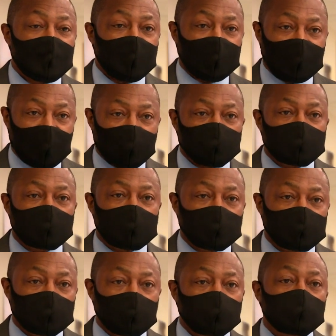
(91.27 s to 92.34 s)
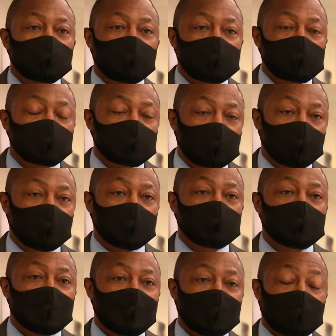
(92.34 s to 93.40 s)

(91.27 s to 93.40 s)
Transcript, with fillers: And obviously the social distancing piece